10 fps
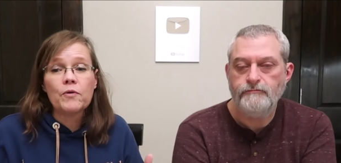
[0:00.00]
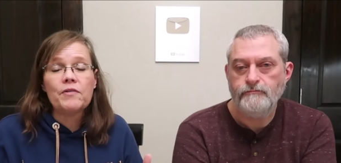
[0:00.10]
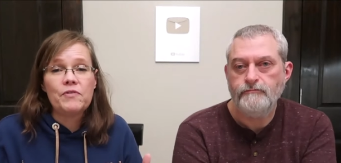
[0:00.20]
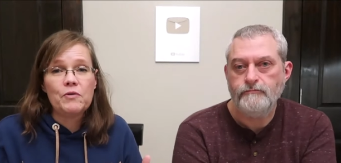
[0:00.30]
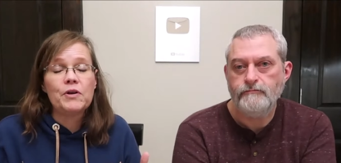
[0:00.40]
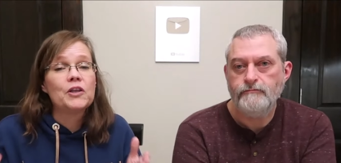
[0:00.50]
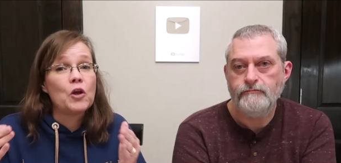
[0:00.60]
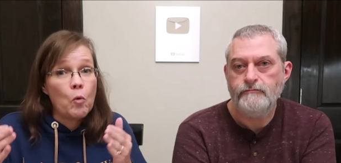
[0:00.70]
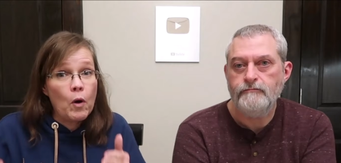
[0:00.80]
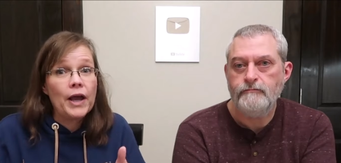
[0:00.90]
Speaker 1: reviewing
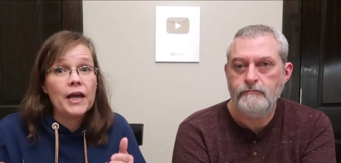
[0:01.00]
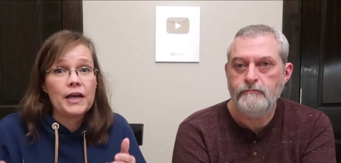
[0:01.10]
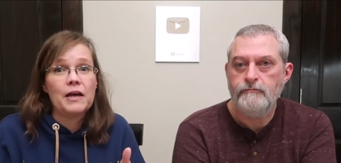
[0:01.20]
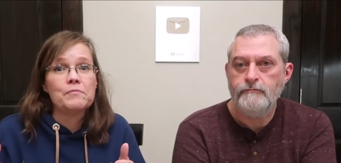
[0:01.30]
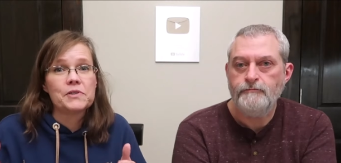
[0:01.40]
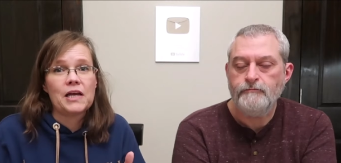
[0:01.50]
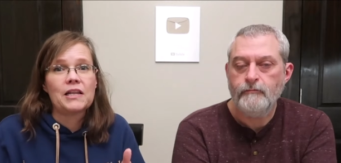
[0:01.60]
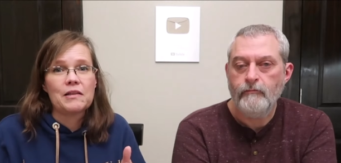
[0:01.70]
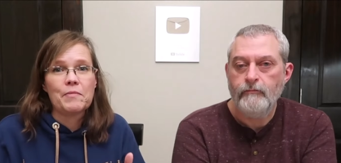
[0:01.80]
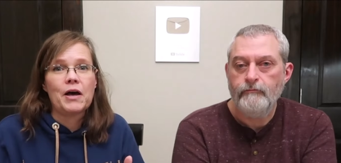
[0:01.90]
it the way it comes
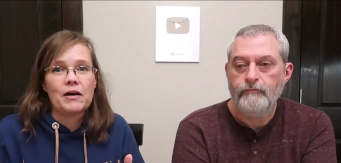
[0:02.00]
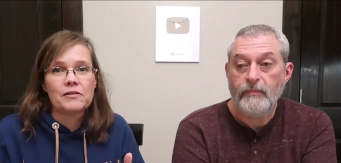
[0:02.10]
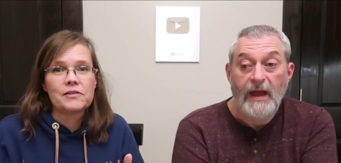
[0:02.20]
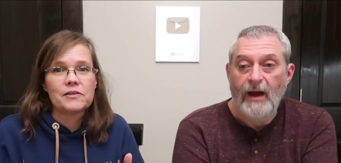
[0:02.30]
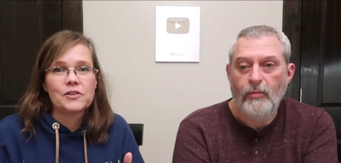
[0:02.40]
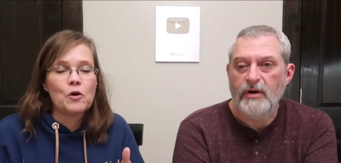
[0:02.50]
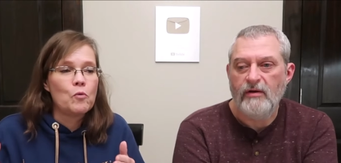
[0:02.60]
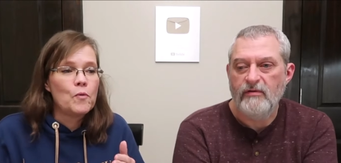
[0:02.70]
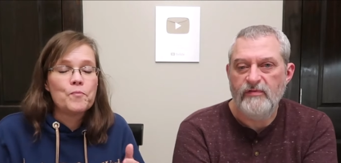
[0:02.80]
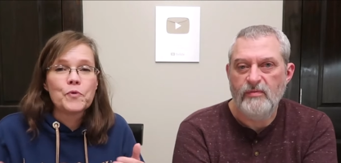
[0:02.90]
out of the box. Yeah,
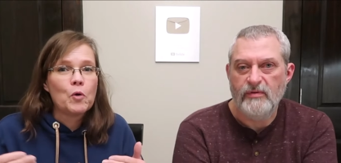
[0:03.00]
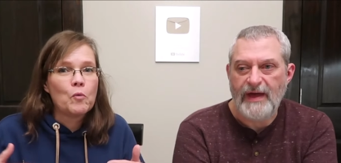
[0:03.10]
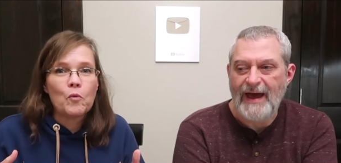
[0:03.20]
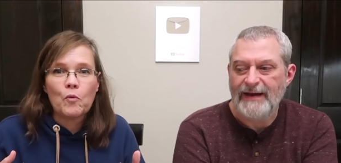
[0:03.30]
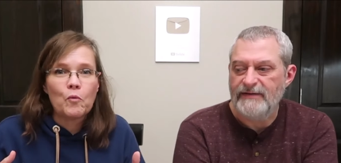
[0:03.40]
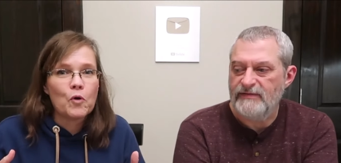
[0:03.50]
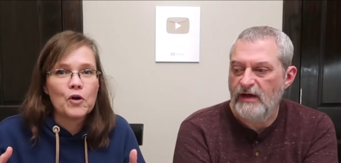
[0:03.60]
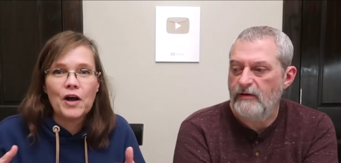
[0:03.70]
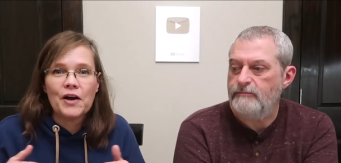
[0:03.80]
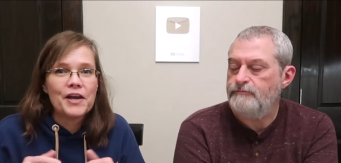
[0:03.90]
we're so not reviewing with added.
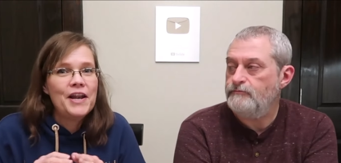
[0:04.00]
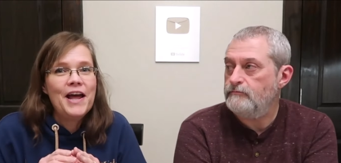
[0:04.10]
We're stuff. not going